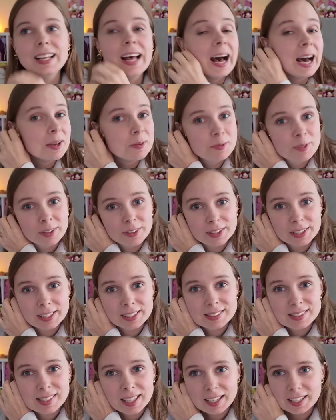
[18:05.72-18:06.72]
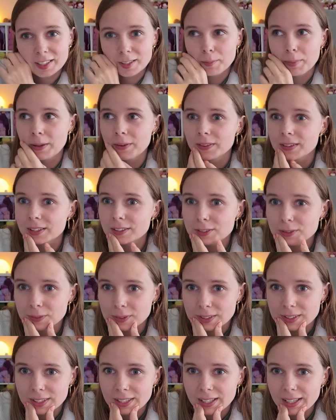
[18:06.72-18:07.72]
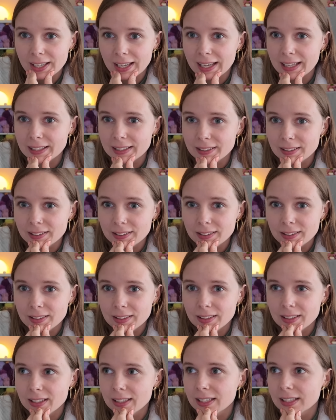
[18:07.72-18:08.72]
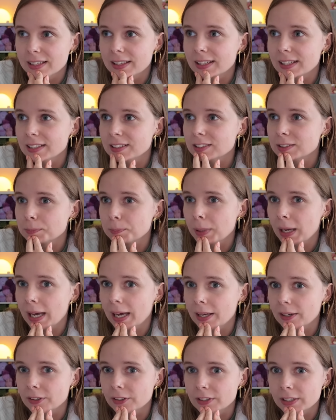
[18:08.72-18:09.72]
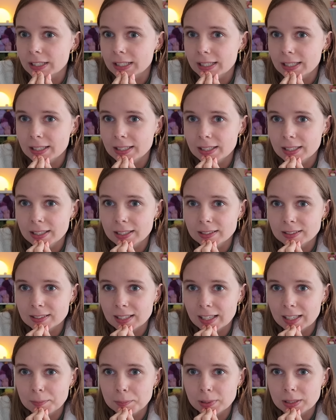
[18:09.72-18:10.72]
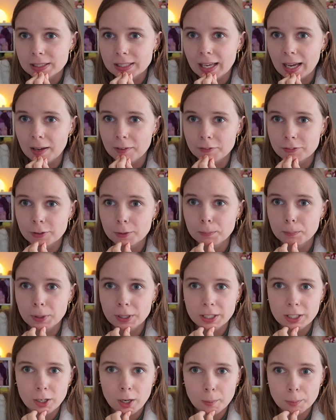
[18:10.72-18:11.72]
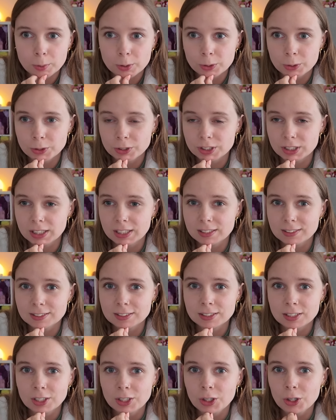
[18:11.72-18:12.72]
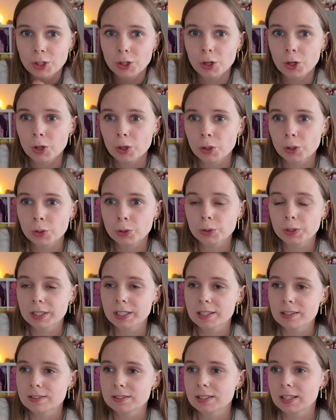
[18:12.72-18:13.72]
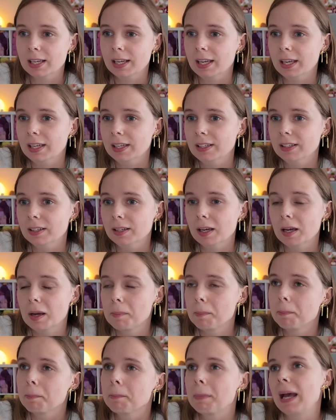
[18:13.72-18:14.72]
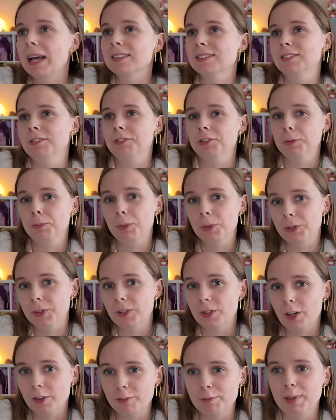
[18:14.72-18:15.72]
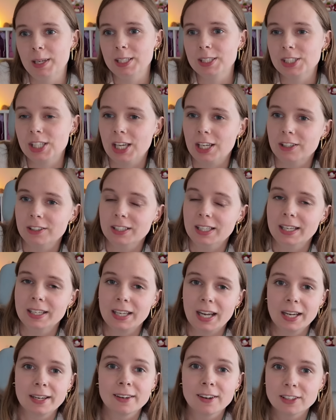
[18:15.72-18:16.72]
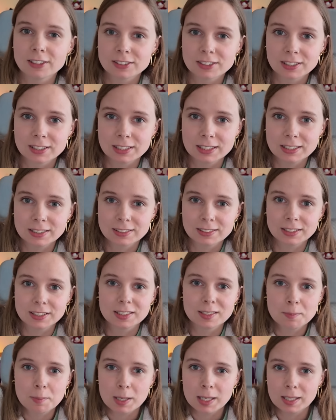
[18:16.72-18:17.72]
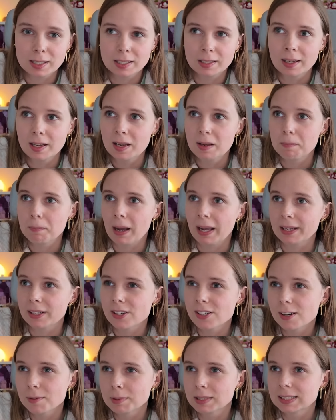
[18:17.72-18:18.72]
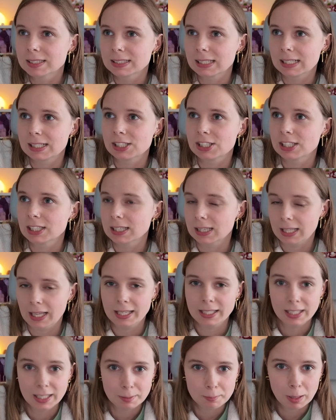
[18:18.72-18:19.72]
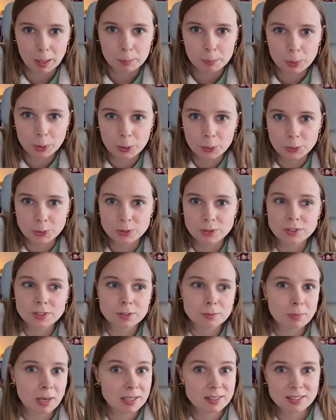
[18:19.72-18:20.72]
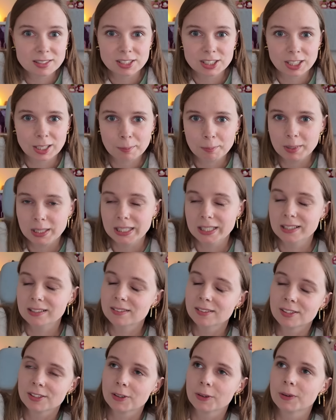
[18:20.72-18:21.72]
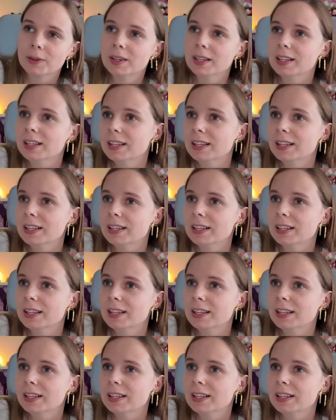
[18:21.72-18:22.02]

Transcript: I'm very excited about this one. And this pattern is, I believe, from Bunny Hop Crochets, who is a massive supporter of my channel. Like, I constantly see them in my comment section, liking my posts, messaging me. So